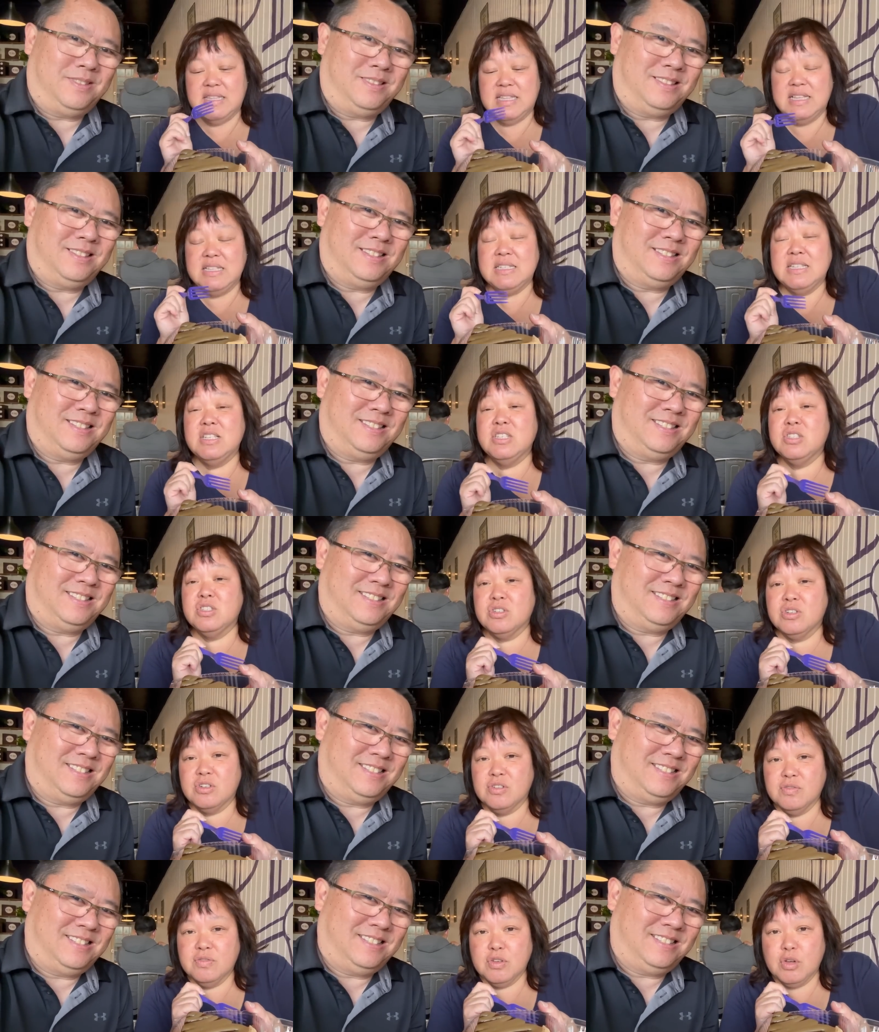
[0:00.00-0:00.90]
Speaker 1: This is
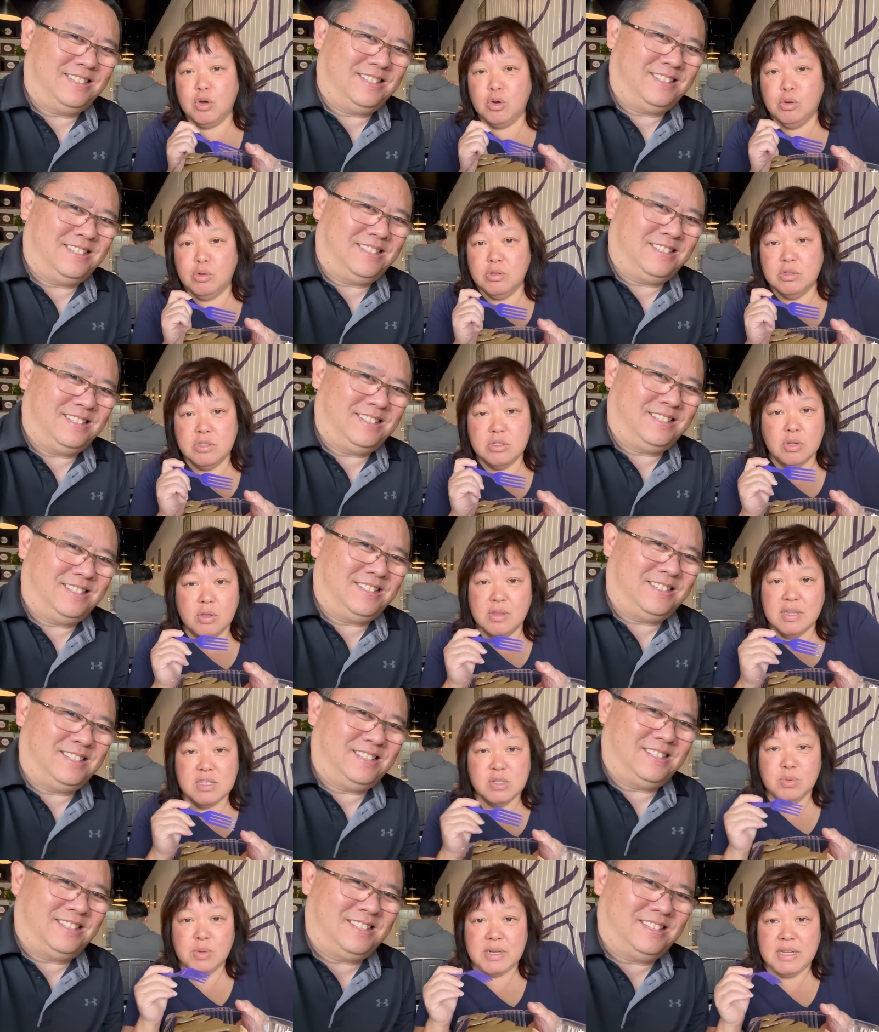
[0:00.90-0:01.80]
served cold, so
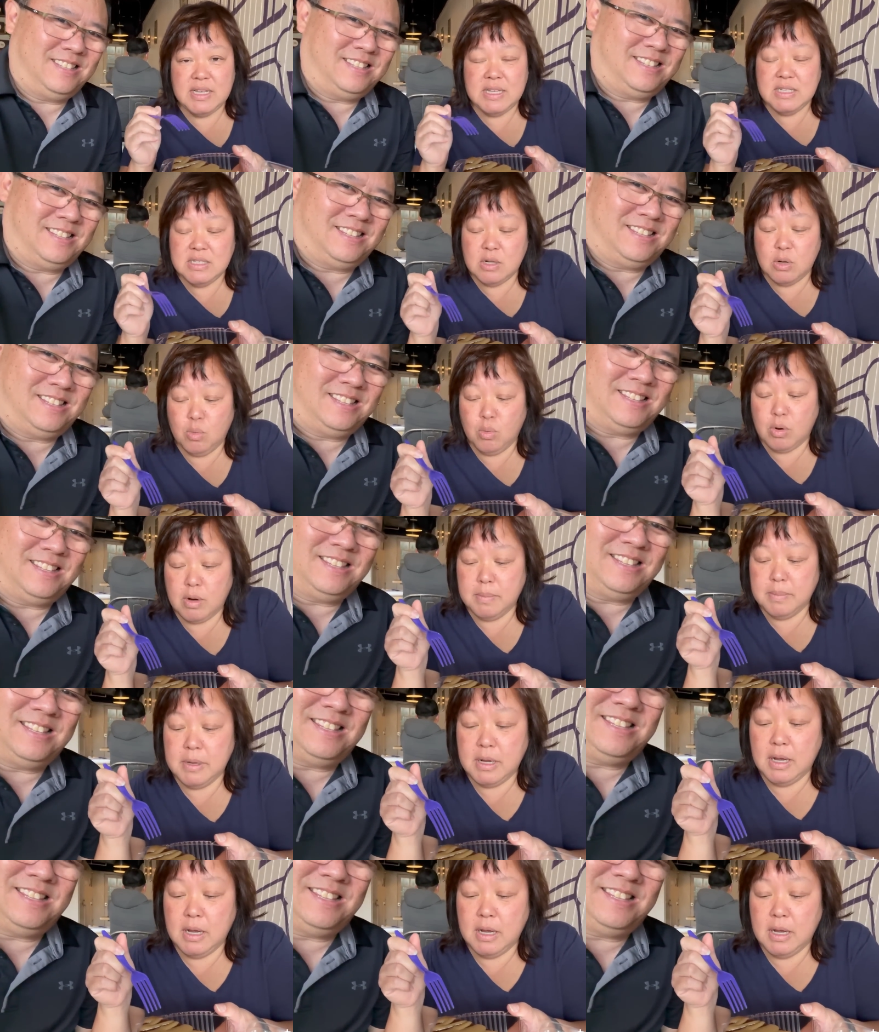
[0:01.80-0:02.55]
this one isn't warmed